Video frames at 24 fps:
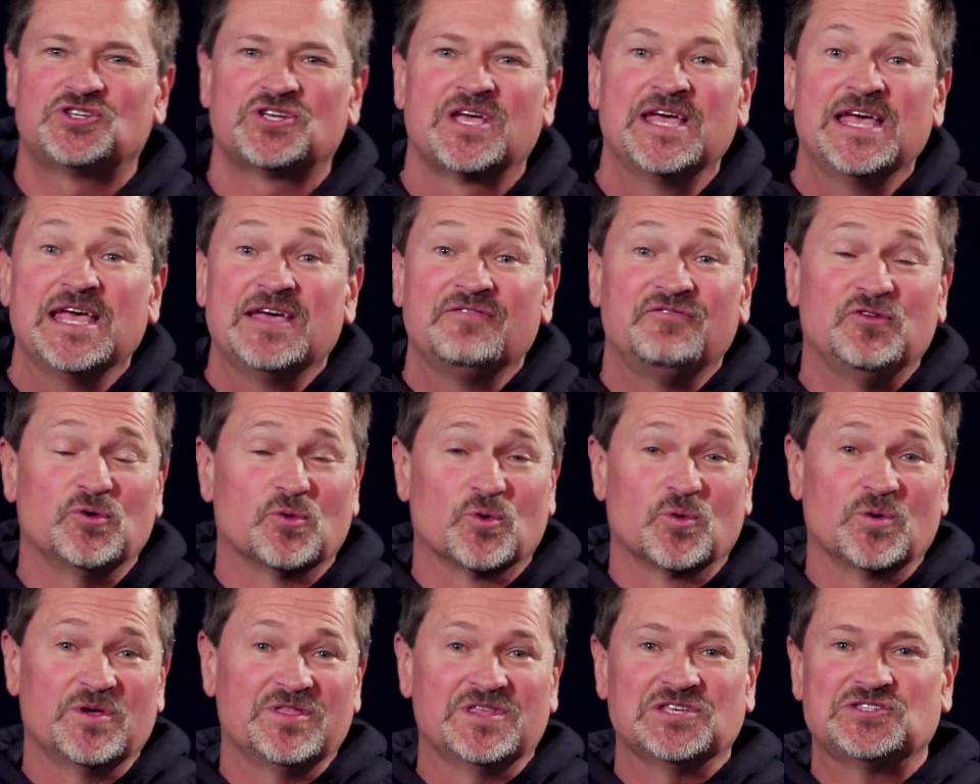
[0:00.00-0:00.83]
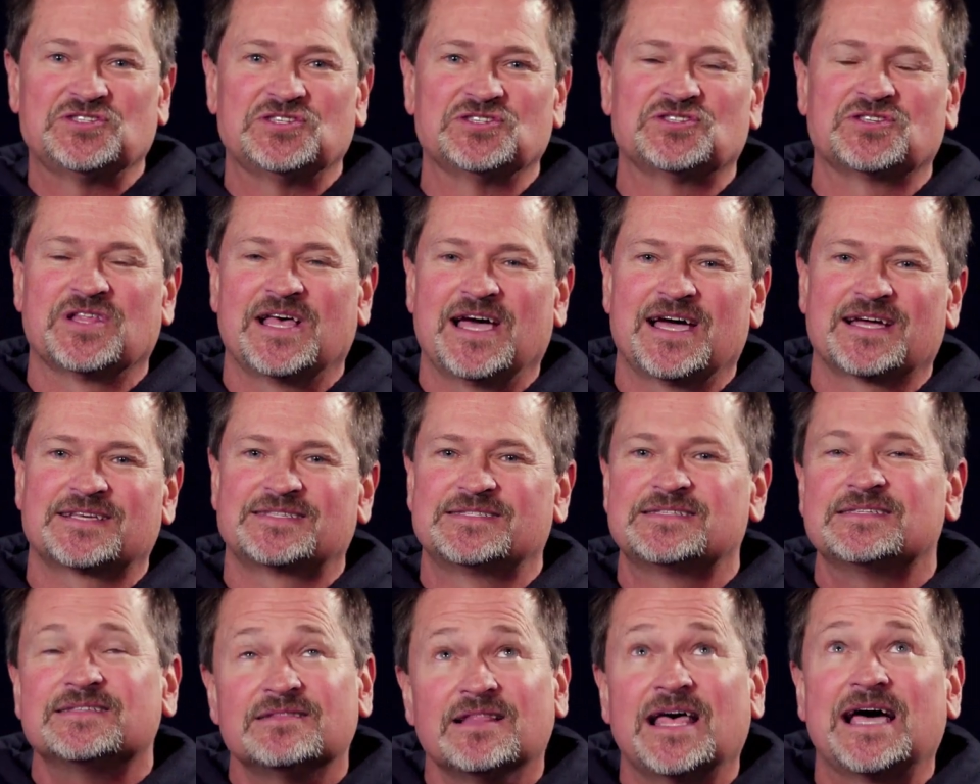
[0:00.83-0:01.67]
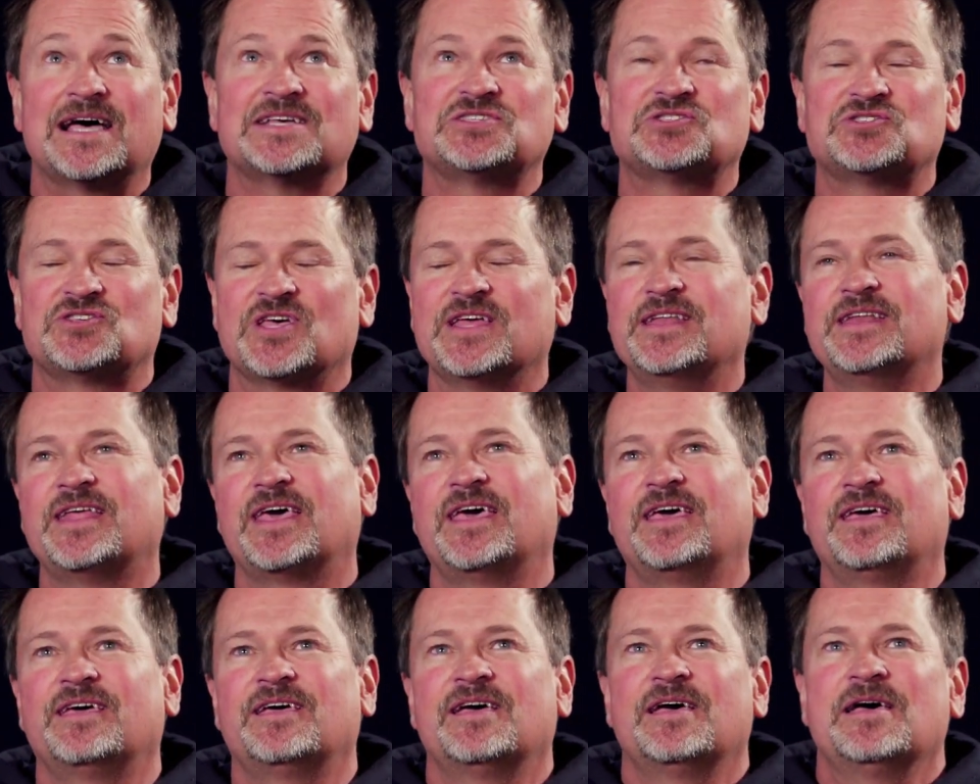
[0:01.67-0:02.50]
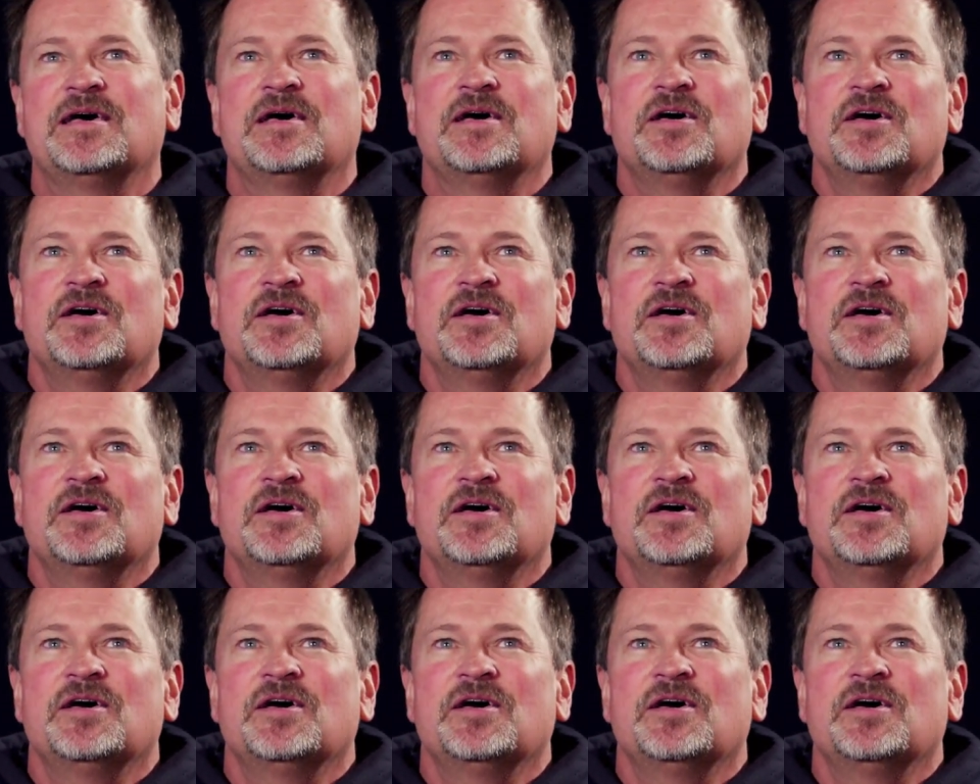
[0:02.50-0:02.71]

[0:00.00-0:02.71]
If you were with us this last Sunday,